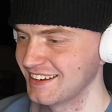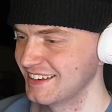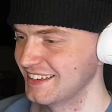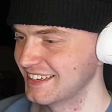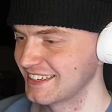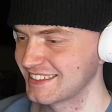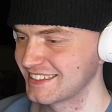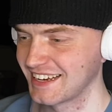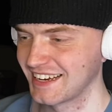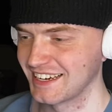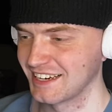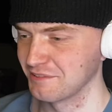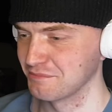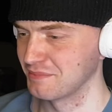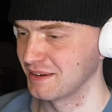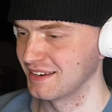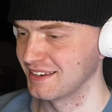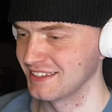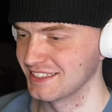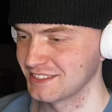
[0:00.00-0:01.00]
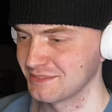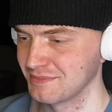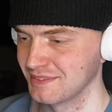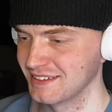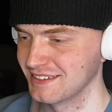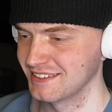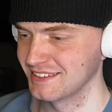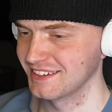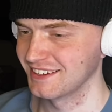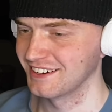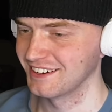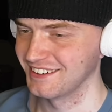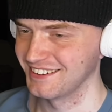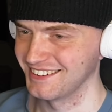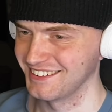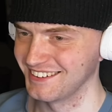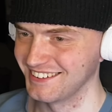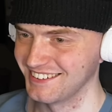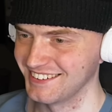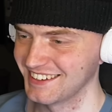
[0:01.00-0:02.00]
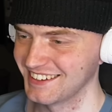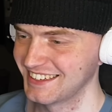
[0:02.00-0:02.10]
He cannot balance, man. Aww.